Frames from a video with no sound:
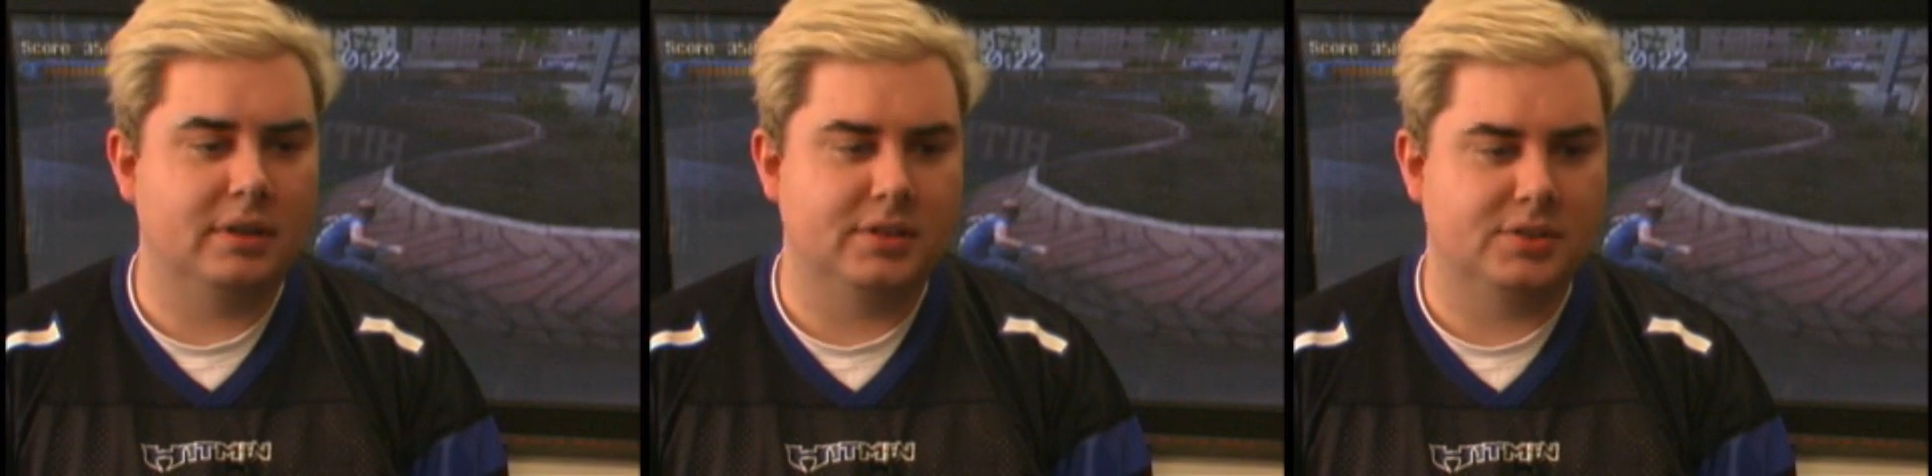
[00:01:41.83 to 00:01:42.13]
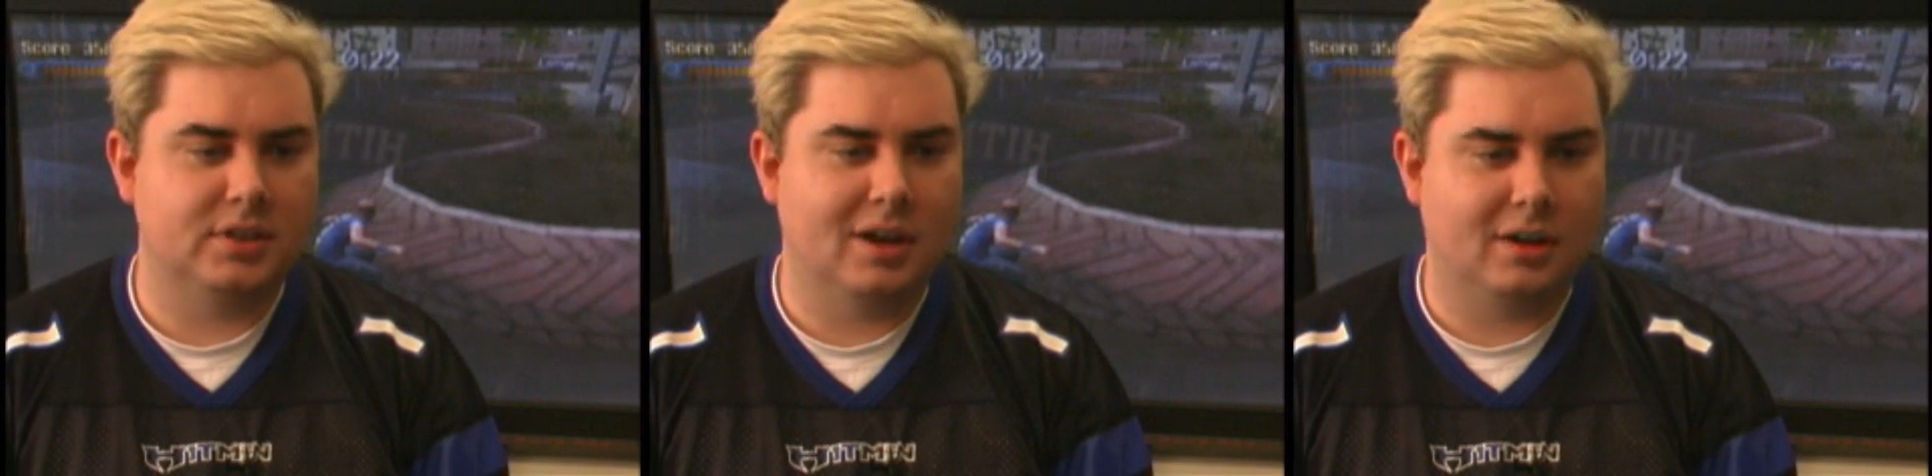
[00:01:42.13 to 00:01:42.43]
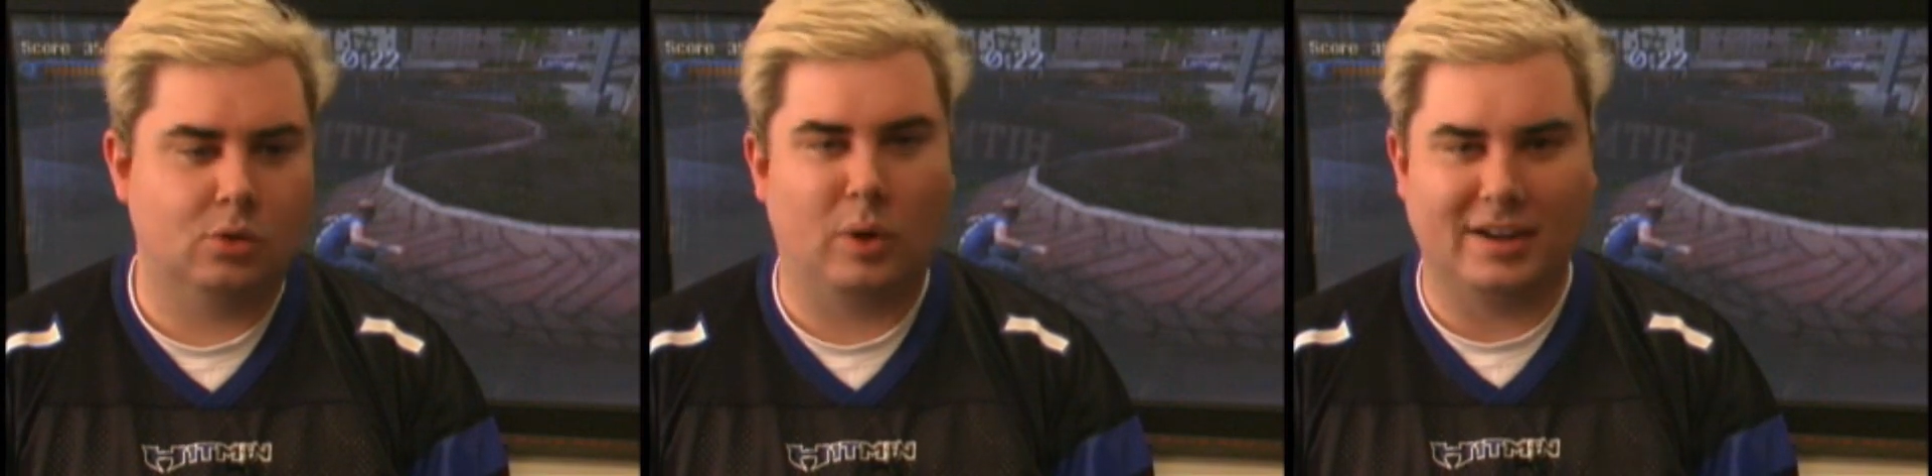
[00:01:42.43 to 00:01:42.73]
is
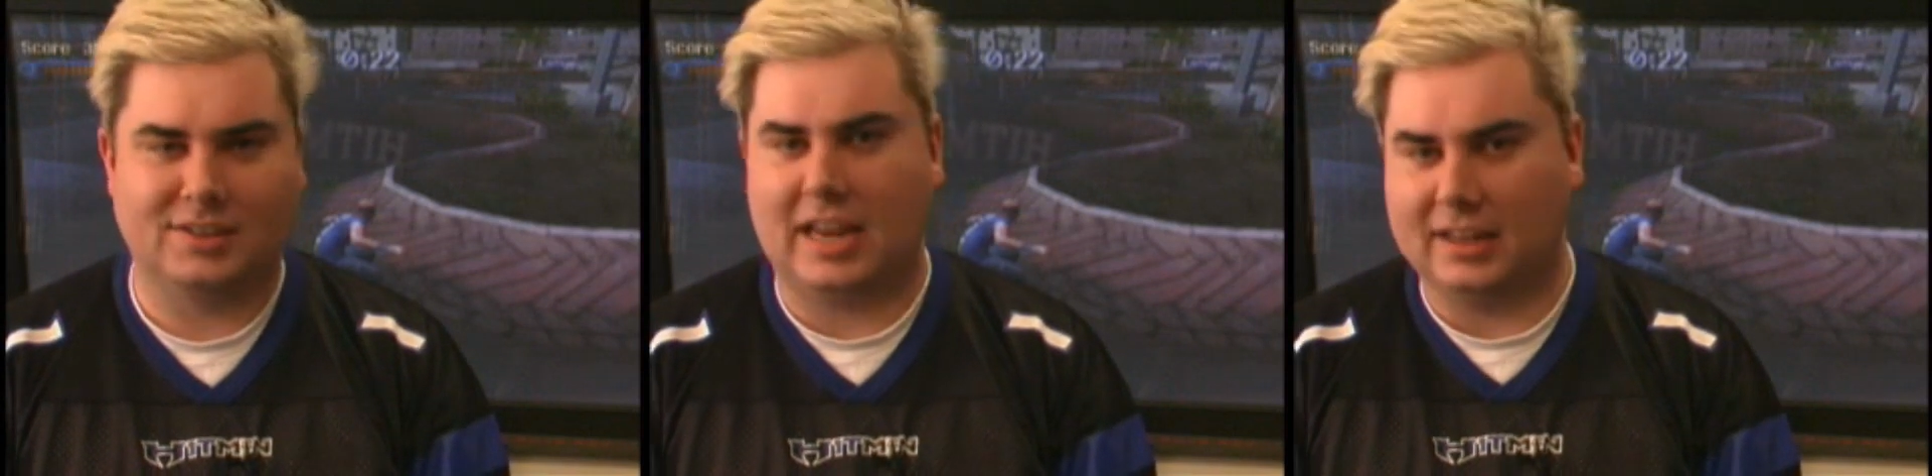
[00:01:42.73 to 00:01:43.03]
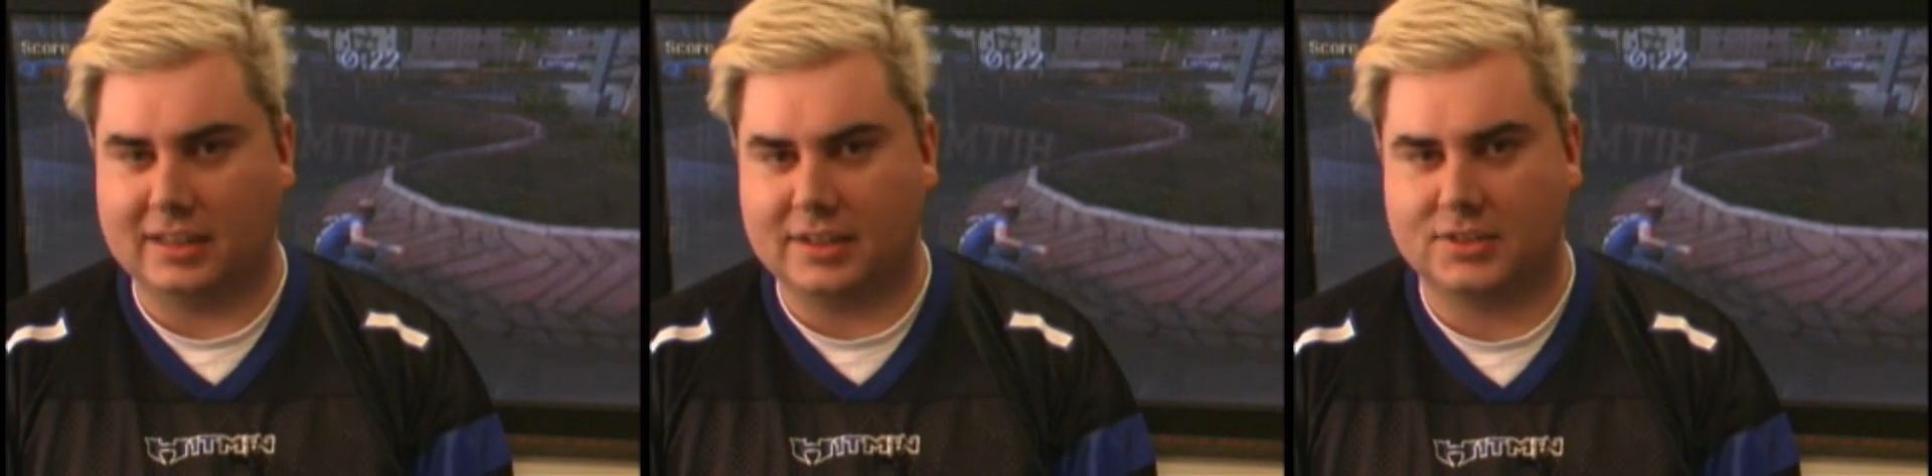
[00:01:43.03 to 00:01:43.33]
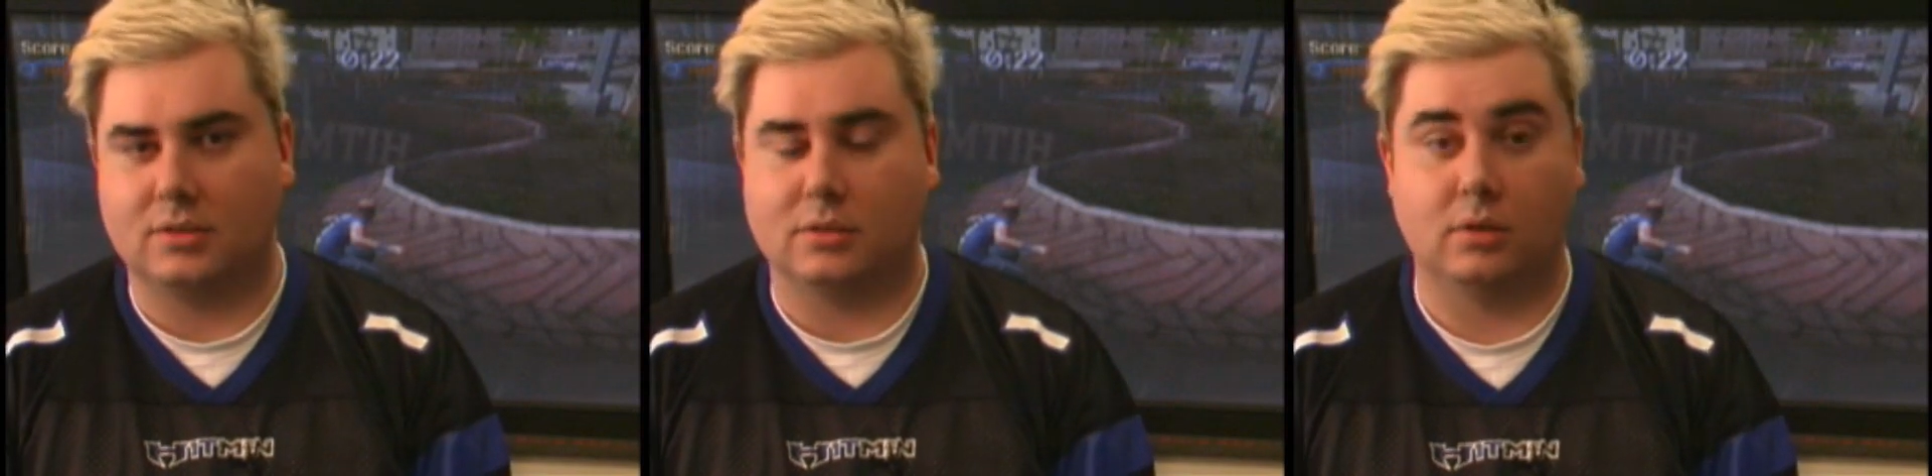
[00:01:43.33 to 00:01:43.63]
not quite as
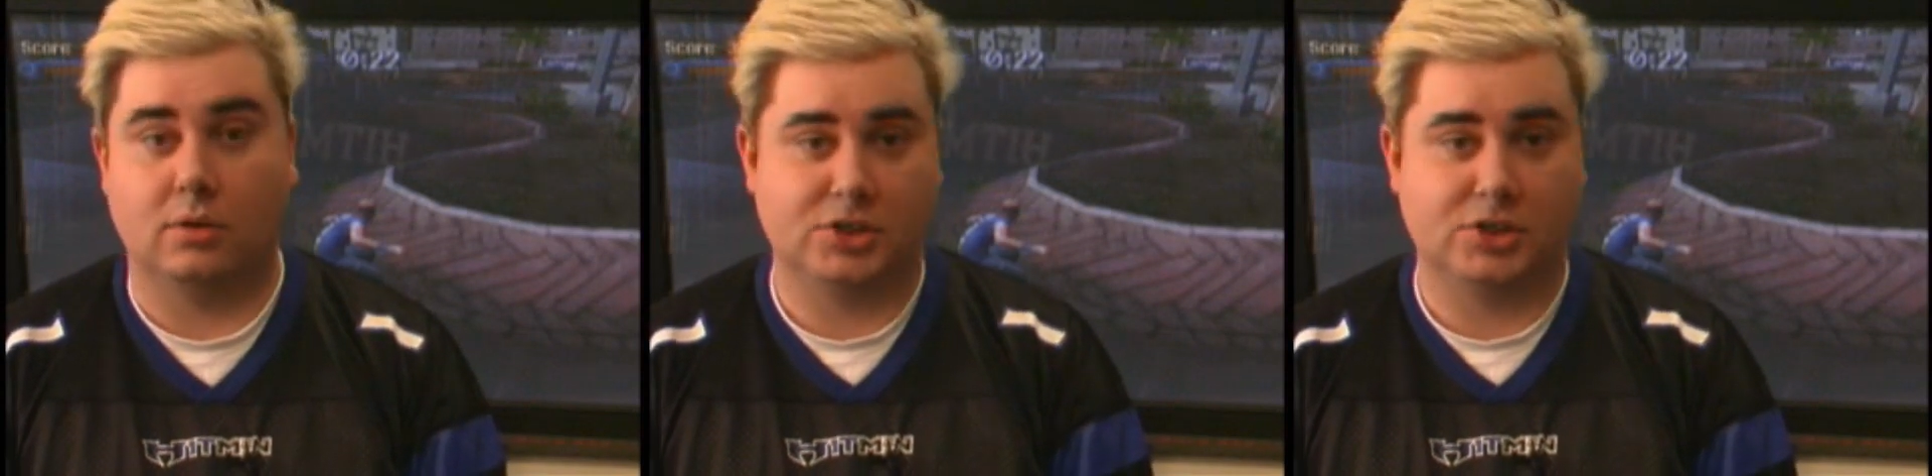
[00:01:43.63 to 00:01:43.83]
aliased or